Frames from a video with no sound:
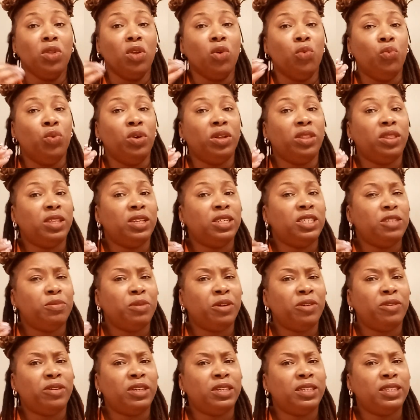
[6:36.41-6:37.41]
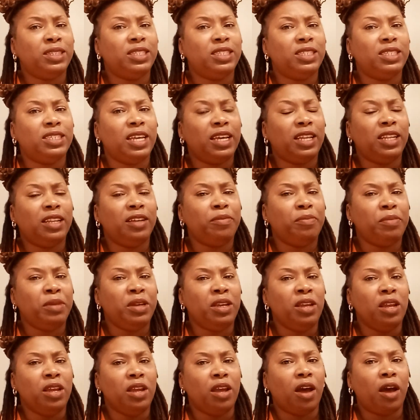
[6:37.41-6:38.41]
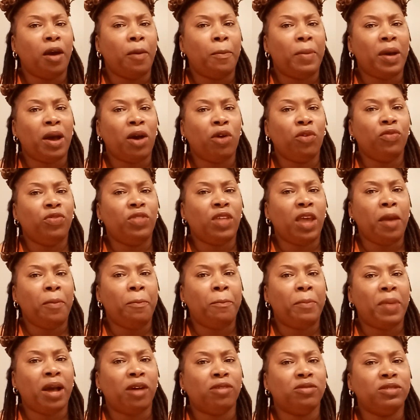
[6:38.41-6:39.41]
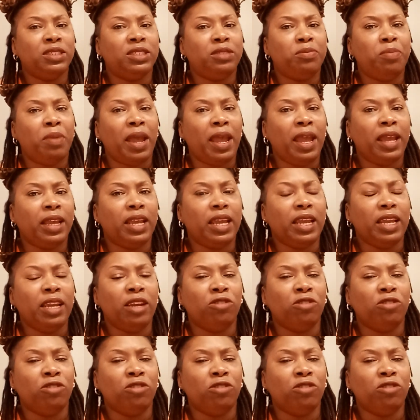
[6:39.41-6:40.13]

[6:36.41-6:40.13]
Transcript: what the spirit is telling me about that bounce back